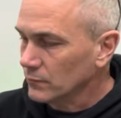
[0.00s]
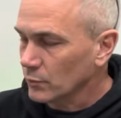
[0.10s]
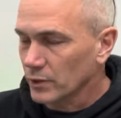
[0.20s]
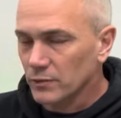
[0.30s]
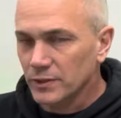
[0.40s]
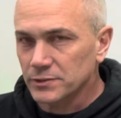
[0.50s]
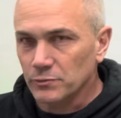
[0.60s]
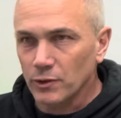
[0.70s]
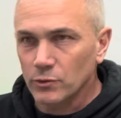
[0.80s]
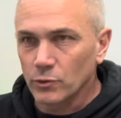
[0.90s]
We're racing
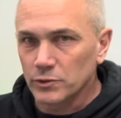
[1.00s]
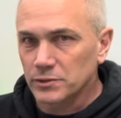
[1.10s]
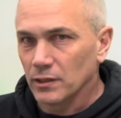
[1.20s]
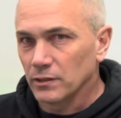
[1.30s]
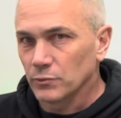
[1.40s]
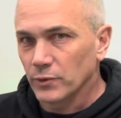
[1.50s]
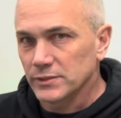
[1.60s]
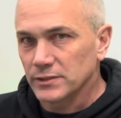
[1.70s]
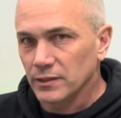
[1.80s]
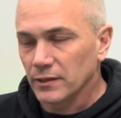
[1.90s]
road course on
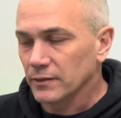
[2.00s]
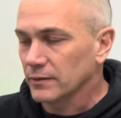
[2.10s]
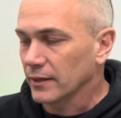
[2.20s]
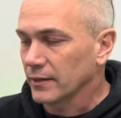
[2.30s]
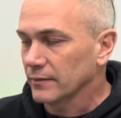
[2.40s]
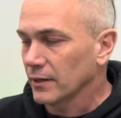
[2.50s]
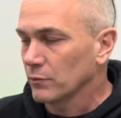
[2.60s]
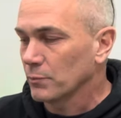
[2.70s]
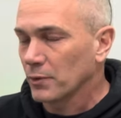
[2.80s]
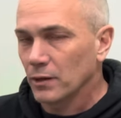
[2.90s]
Wednesday night, and that
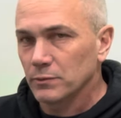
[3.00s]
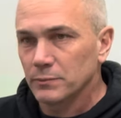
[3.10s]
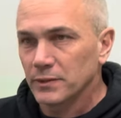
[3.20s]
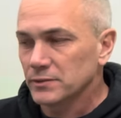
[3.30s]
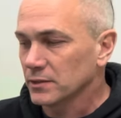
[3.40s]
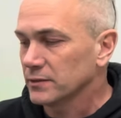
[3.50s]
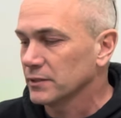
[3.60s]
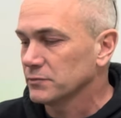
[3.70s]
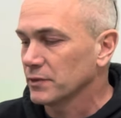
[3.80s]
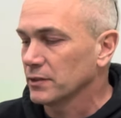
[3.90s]
will probably be
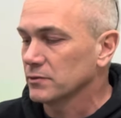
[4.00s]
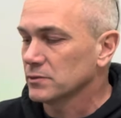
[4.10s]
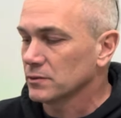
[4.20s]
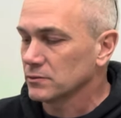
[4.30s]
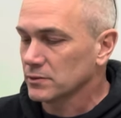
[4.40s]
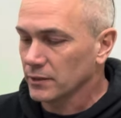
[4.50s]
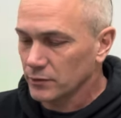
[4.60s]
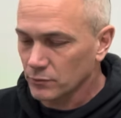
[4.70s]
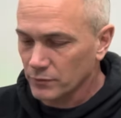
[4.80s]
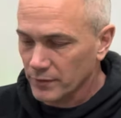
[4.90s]
Sunday's video. So stay
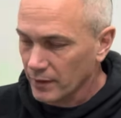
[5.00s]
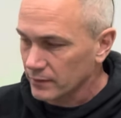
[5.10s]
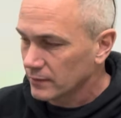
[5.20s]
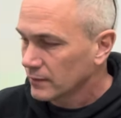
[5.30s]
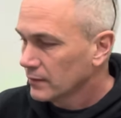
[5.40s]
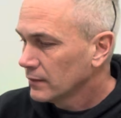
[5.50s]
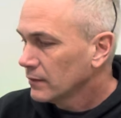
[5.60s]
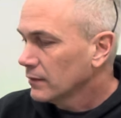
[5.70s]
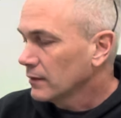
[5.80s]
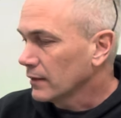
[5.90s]
tuned for that.
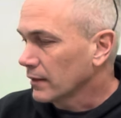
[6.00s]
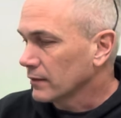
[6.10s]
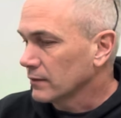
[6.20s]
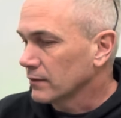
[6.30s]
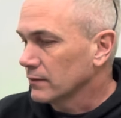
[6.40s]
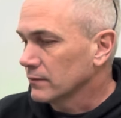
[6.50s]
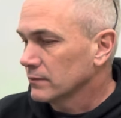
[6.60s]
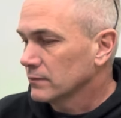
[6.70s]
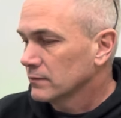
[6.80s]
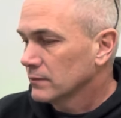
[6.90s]
And I'm
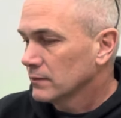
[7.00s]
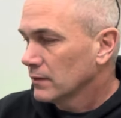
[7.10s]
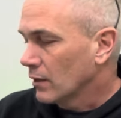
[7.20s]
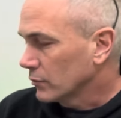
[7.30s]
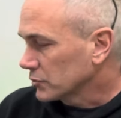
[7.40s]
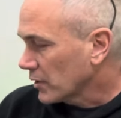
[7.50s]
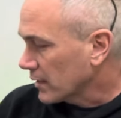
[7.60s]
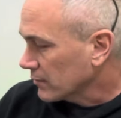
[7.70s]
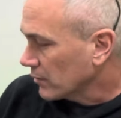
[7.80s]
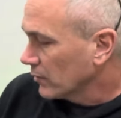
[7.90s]
going to try
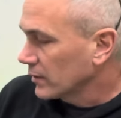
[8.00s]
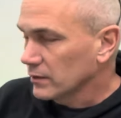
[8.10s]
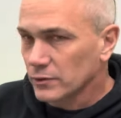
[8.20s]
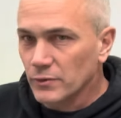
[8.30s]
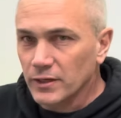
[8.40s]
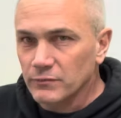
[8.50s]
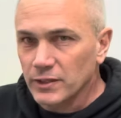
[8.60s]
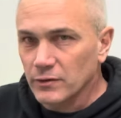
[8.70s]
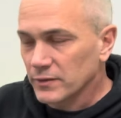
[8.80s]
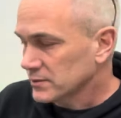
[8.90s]
to throw in a little running
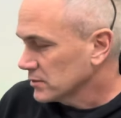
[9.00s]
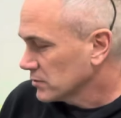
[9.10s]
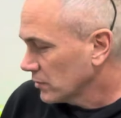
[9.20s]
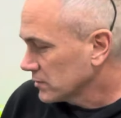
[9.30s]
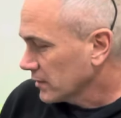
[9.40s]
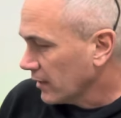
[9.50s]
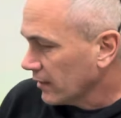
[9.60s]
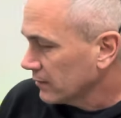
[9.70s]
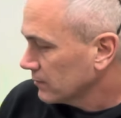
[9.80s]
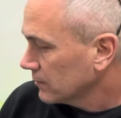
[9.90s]
video of this as soon as I
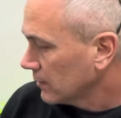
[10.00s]
can.